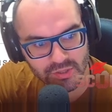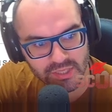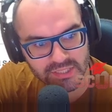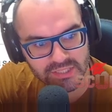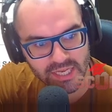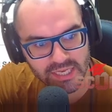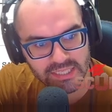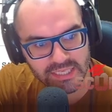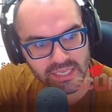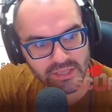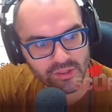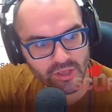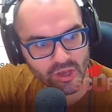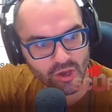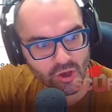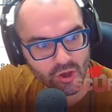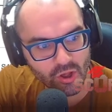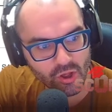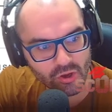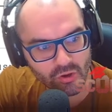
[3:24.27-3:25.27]
This idea that
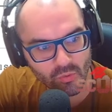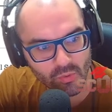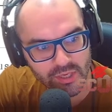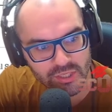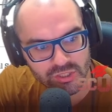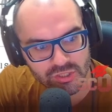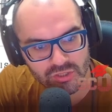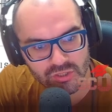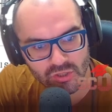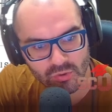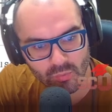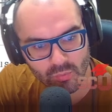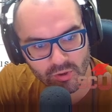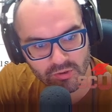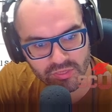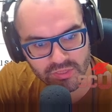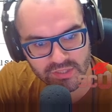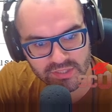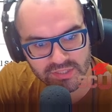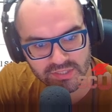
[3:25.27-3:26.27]
all questions are
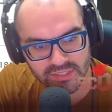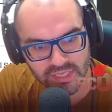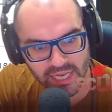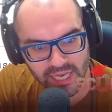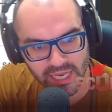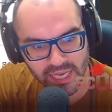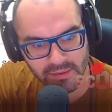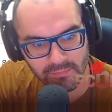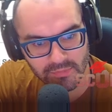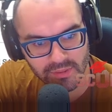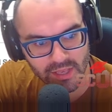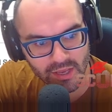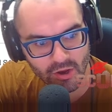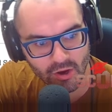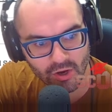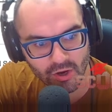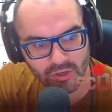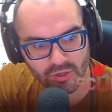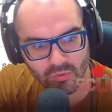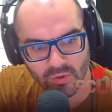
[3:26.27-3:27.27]
worth the same, that
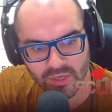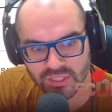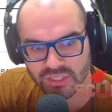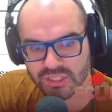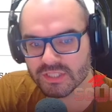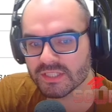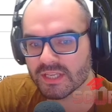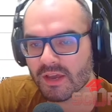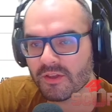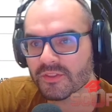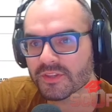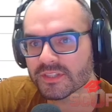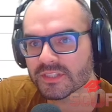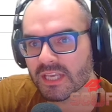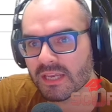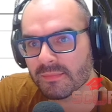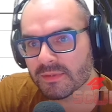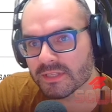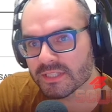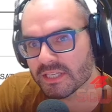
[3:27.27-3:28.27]
hard questions count the
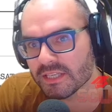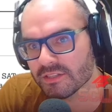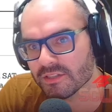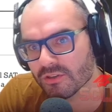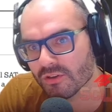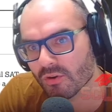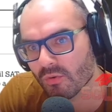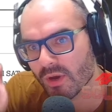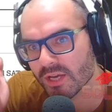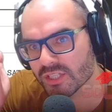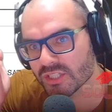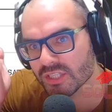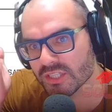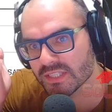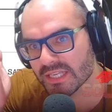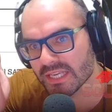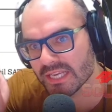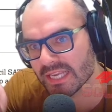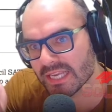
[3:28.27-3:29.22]
same as easier questions,